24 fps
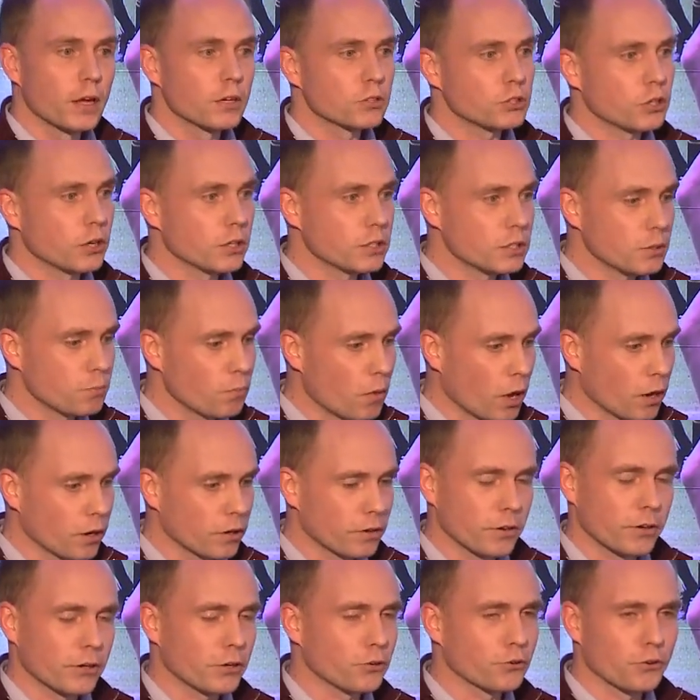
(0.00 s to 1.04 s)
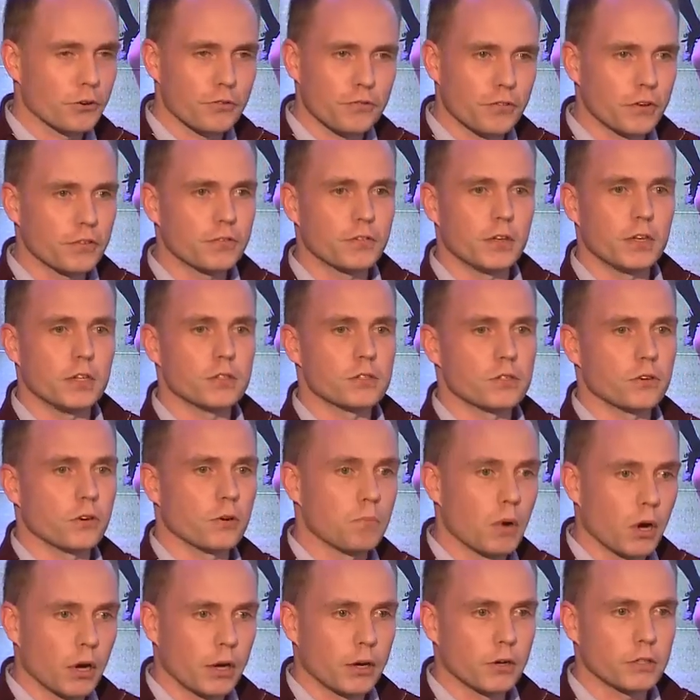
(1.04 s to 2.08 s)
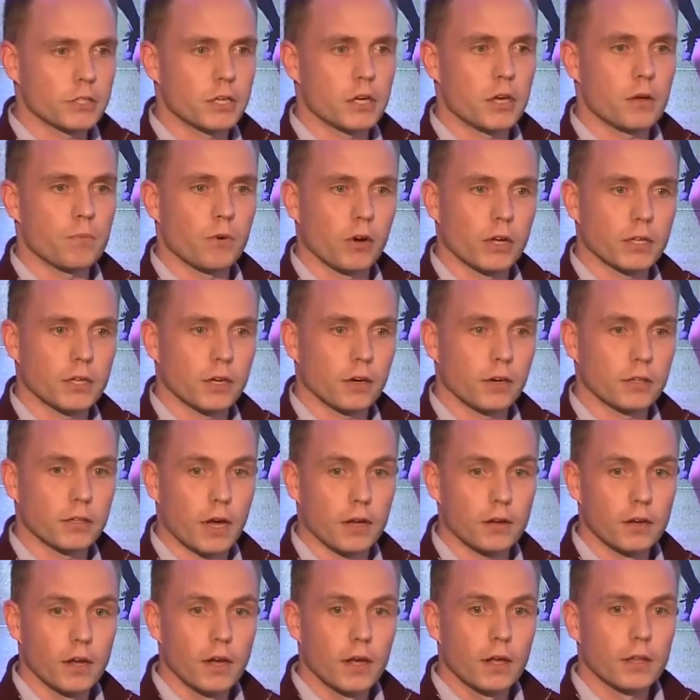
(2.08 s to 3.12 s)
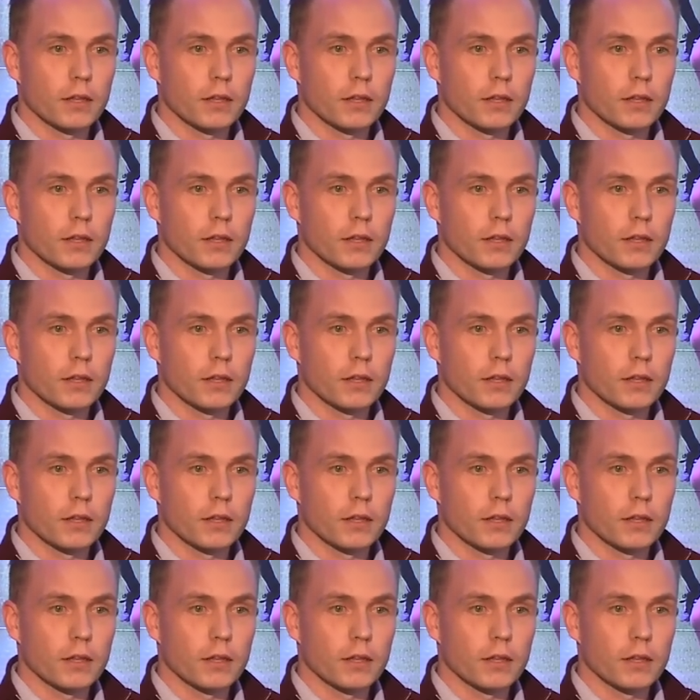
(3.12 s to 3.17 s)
trying to monitor the under-15s or the minor team or anything like that,